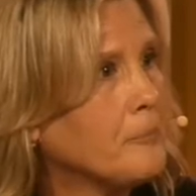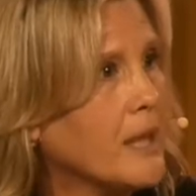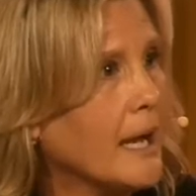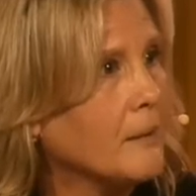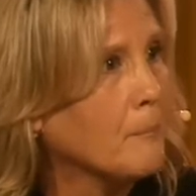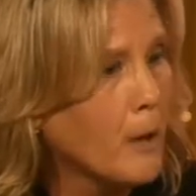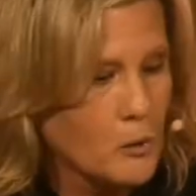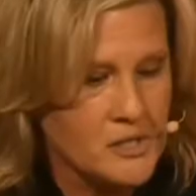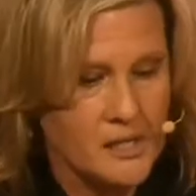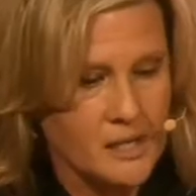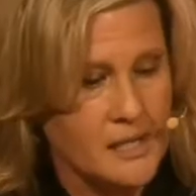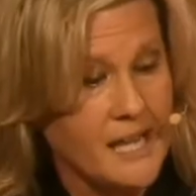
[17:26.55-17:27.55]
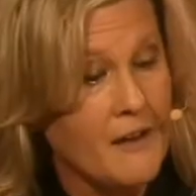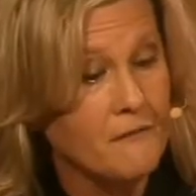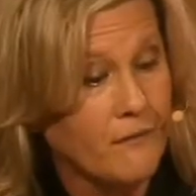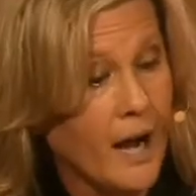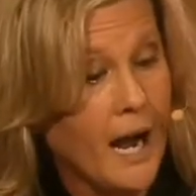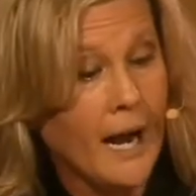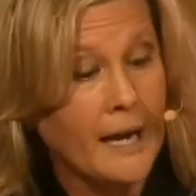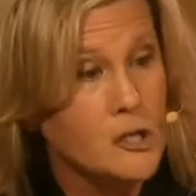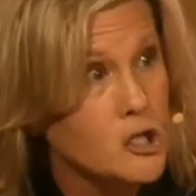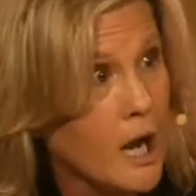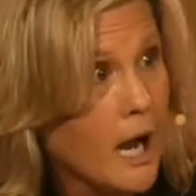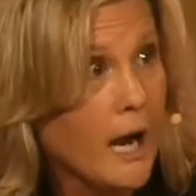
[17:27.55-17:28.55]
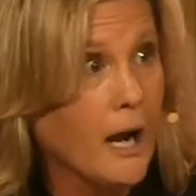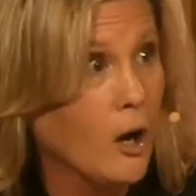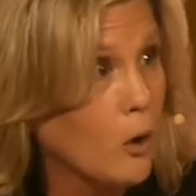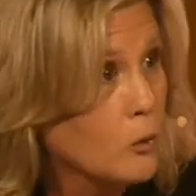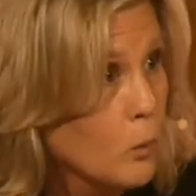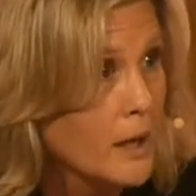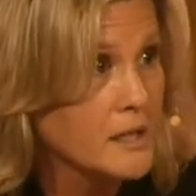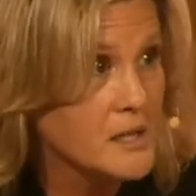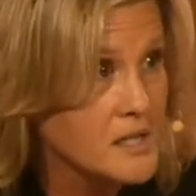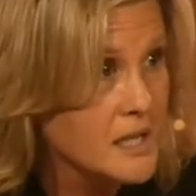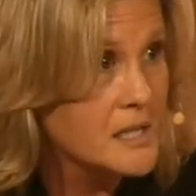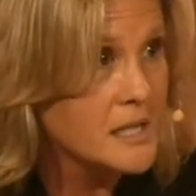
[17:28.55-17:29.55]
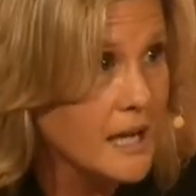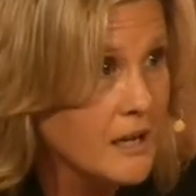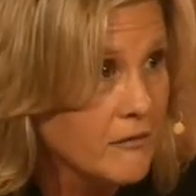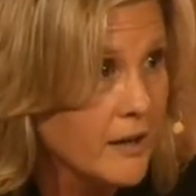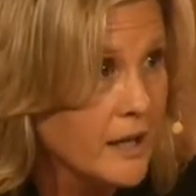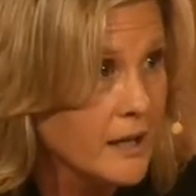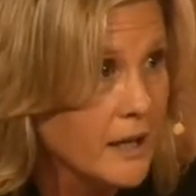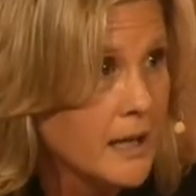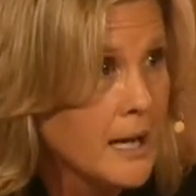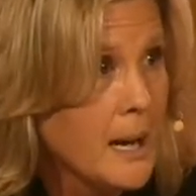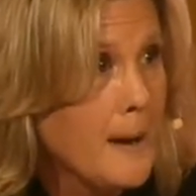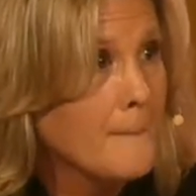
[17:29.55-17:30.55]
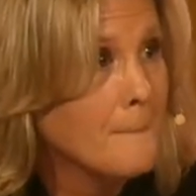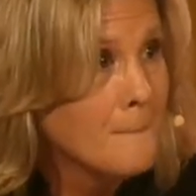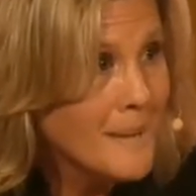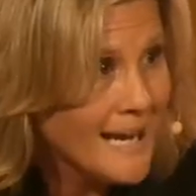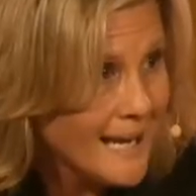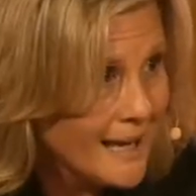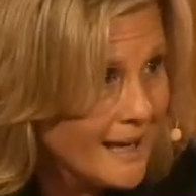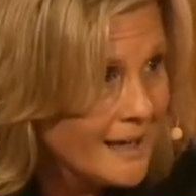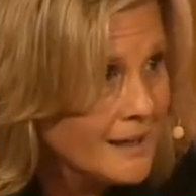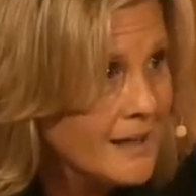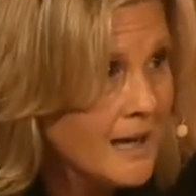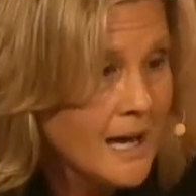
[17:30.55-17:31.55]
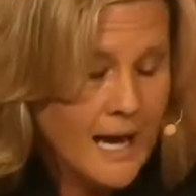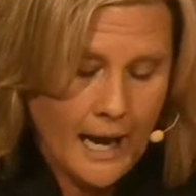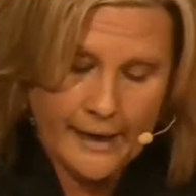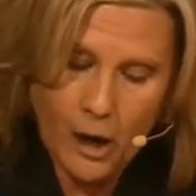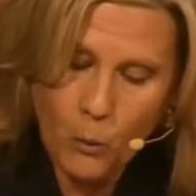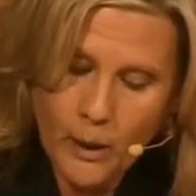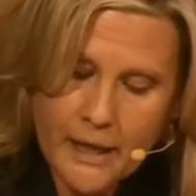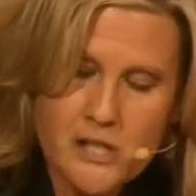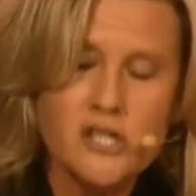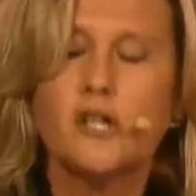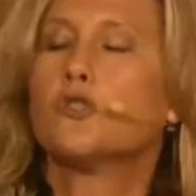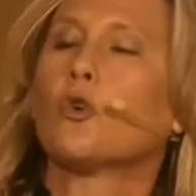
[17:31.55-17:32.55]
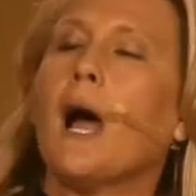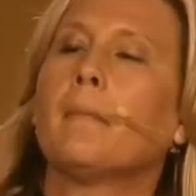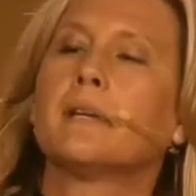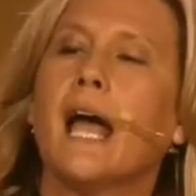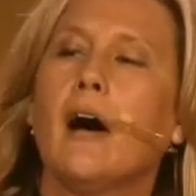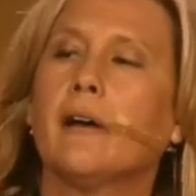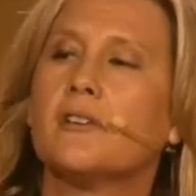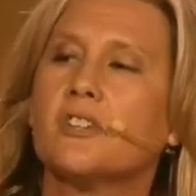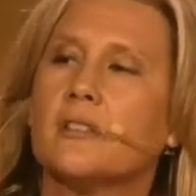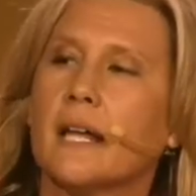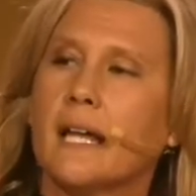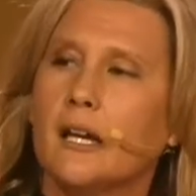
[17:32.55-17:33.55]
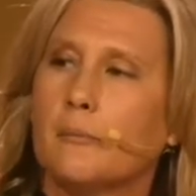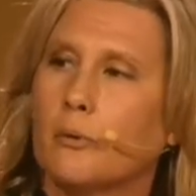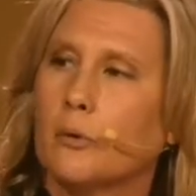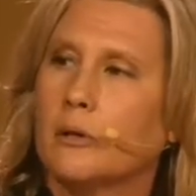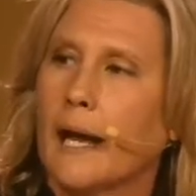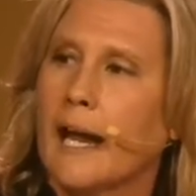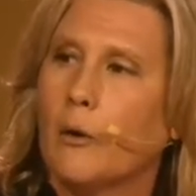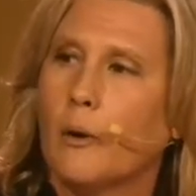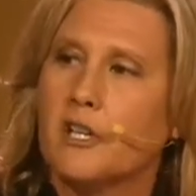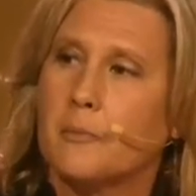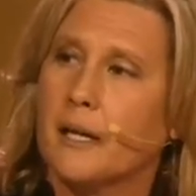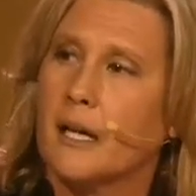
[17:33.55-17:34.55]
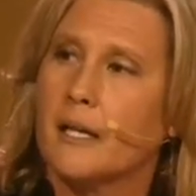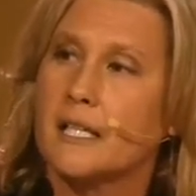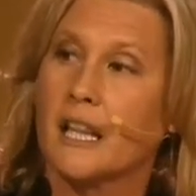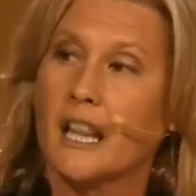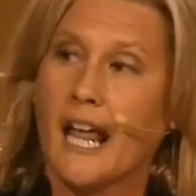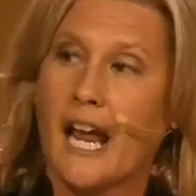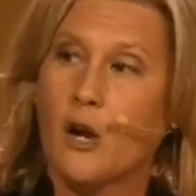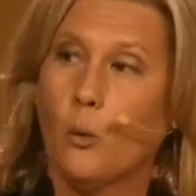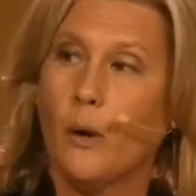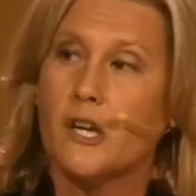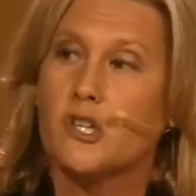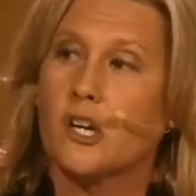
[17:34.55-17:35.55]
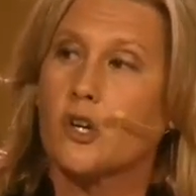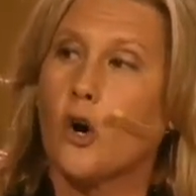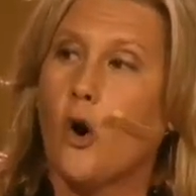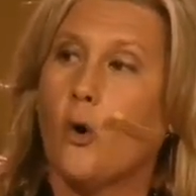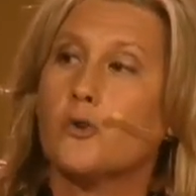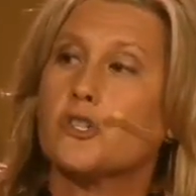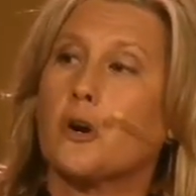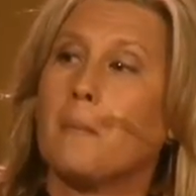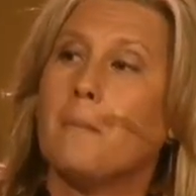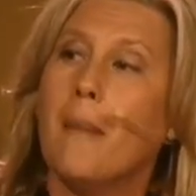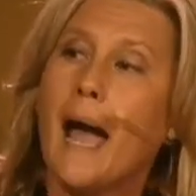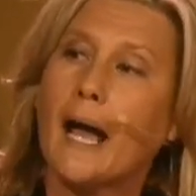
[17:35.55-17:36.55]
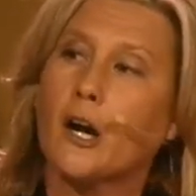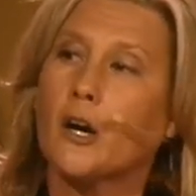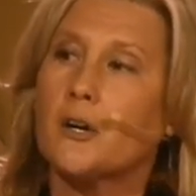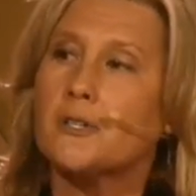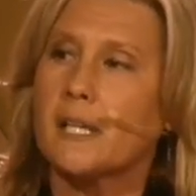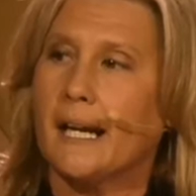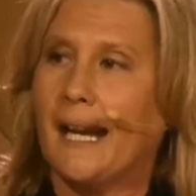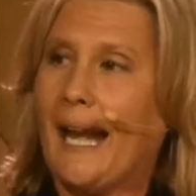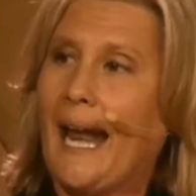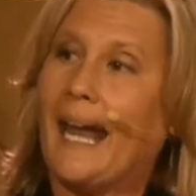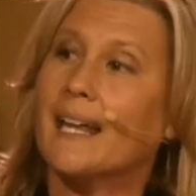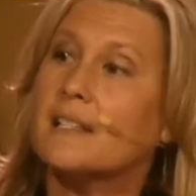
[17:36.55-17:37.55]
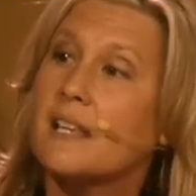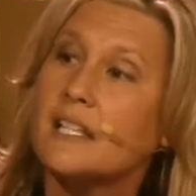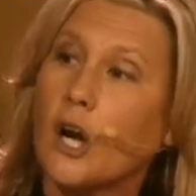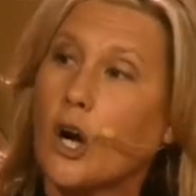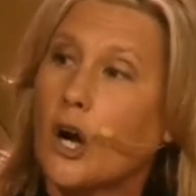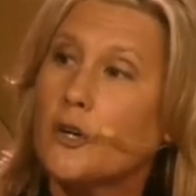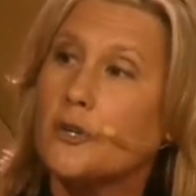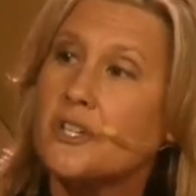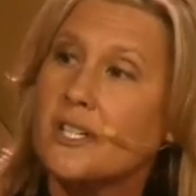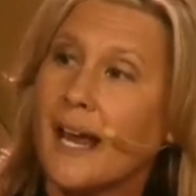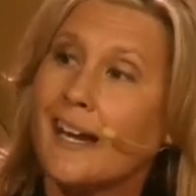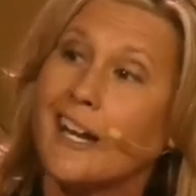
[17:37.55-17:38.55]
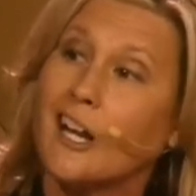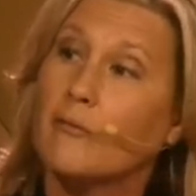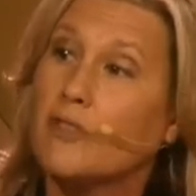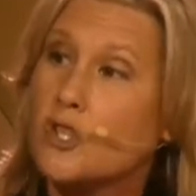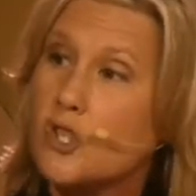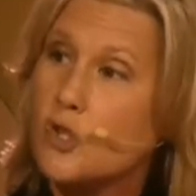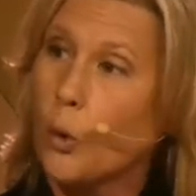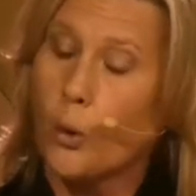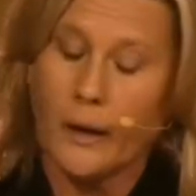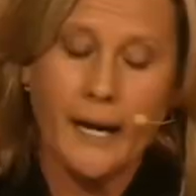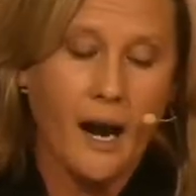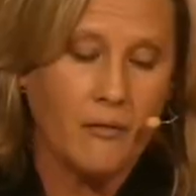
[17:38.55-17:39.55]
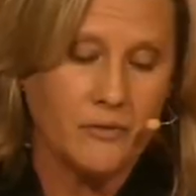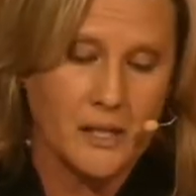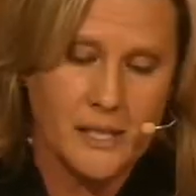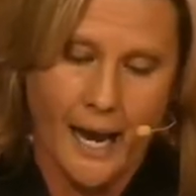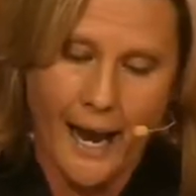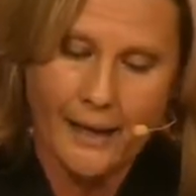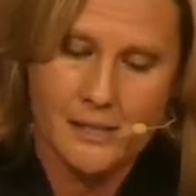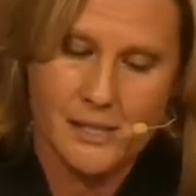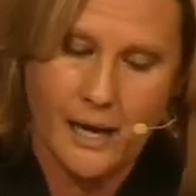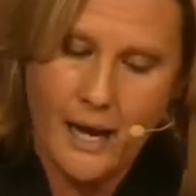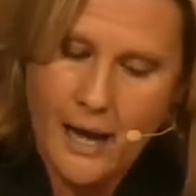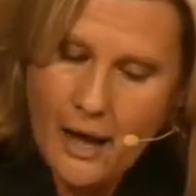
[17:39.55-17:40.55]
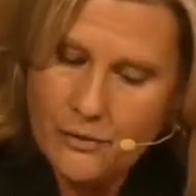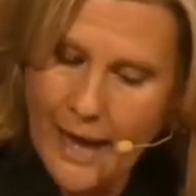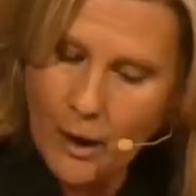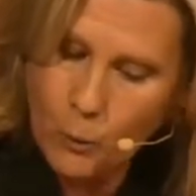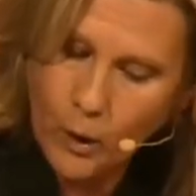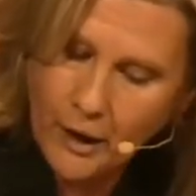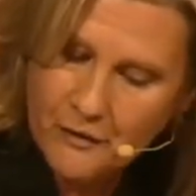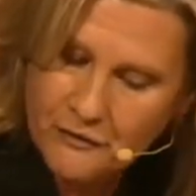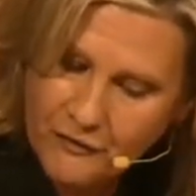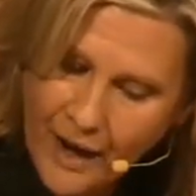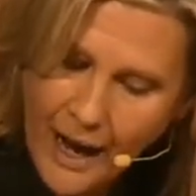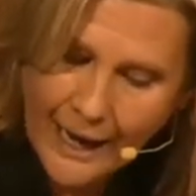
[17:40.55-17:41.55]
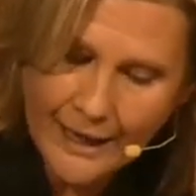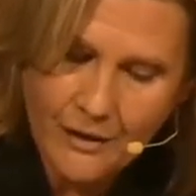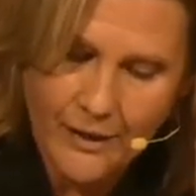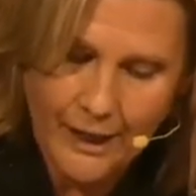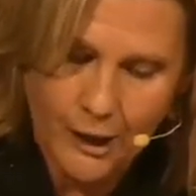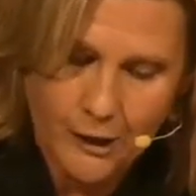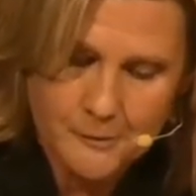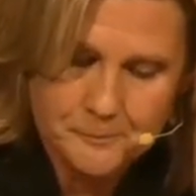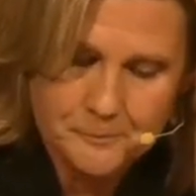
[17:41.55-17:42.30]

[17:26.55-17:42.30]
that Moses is a fine child, what does this even mean? And I want us to drop down into the Hebrew language because language and culture matters. It enhances our understanding of the story of the text. That word fine there,